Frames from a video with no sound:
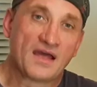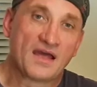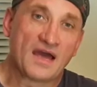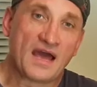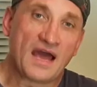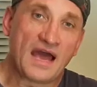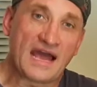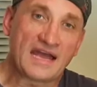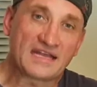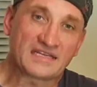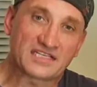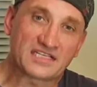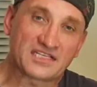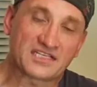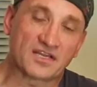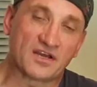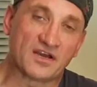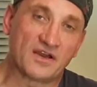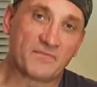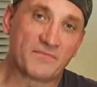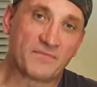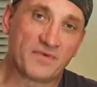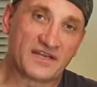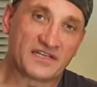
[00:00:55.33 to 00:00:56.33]
As
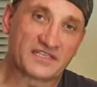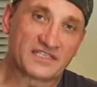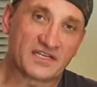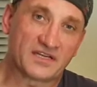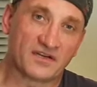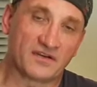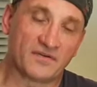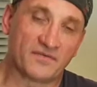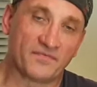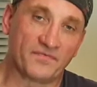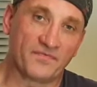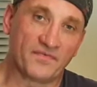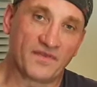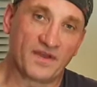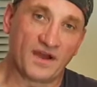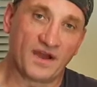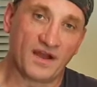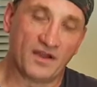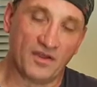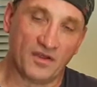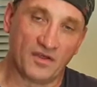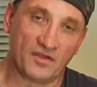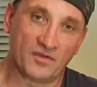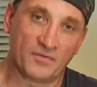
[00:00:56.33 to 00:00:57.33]
time went on, a
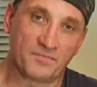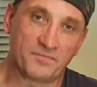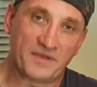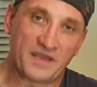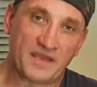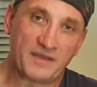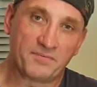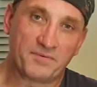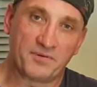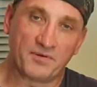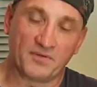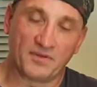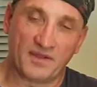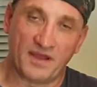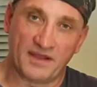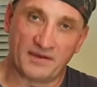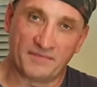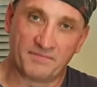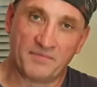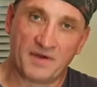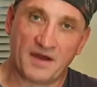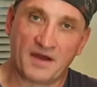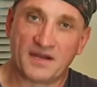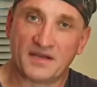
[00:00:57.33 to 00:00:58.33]
lot of people
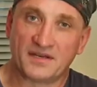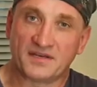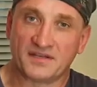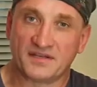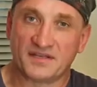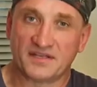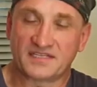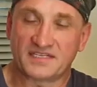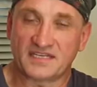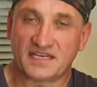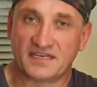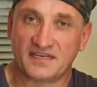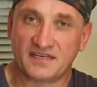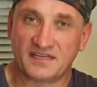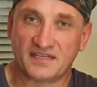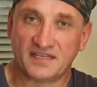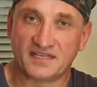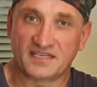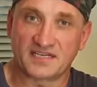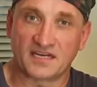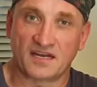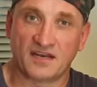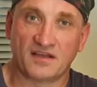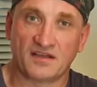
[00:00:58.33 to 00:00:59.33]
admired and attended his
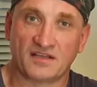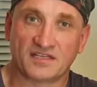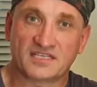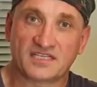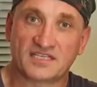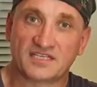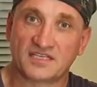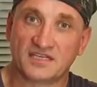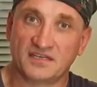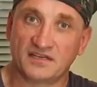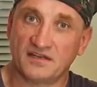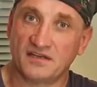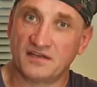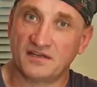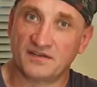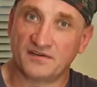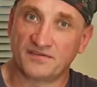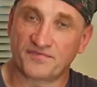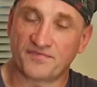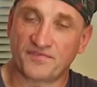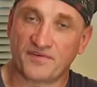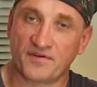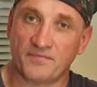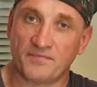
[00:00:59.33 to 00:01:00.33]
classes and learned
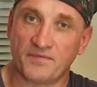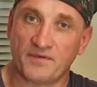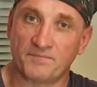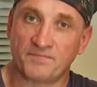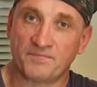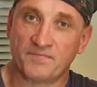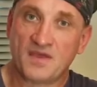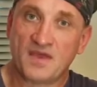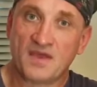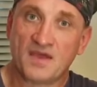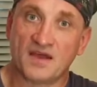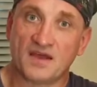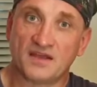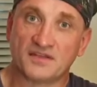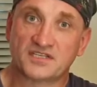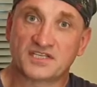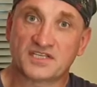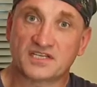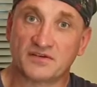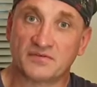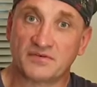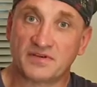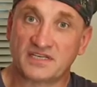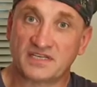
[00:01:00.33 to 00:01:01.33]
from them. And
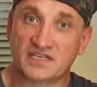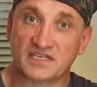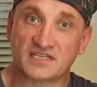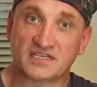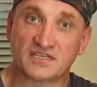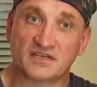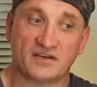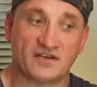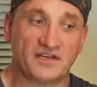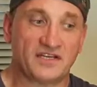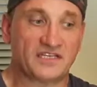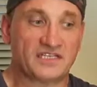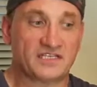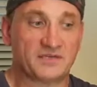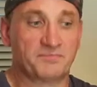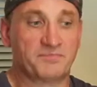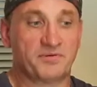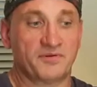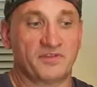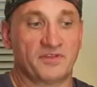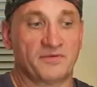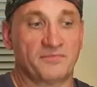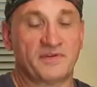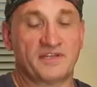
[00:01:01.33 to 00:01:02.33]
so he decided to
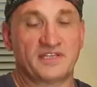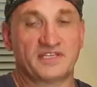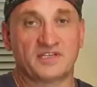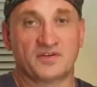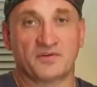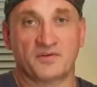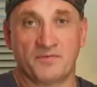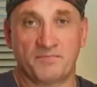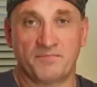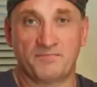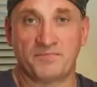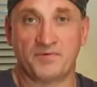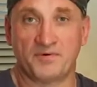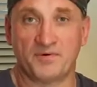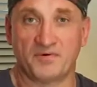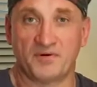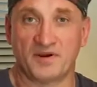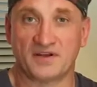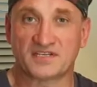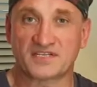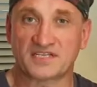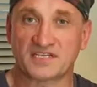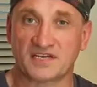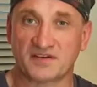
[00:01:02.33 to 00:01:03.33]
put them into a
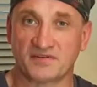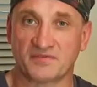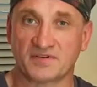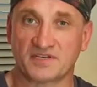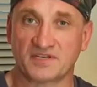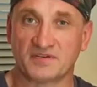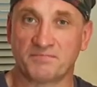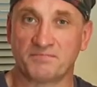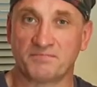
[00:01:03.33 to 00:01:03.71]
series of